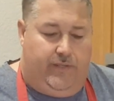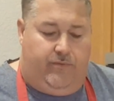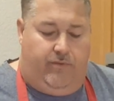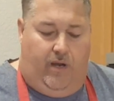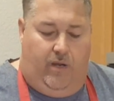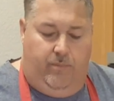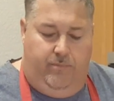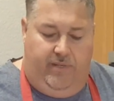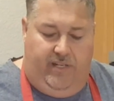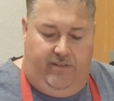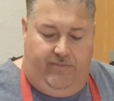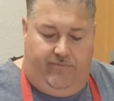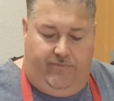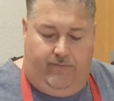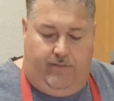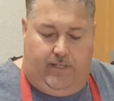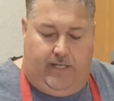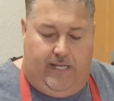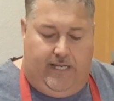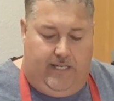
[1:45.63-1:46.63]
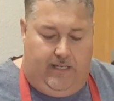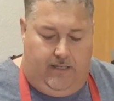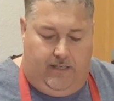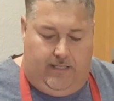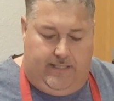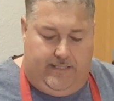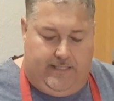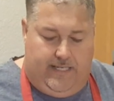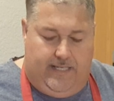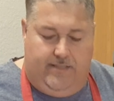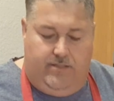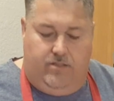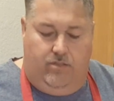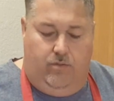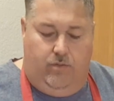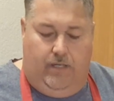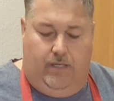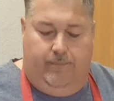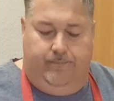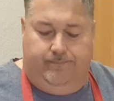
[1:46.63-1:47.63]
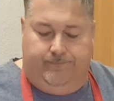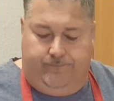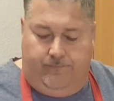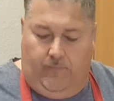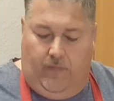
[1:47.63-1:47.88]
ground beef, I tend to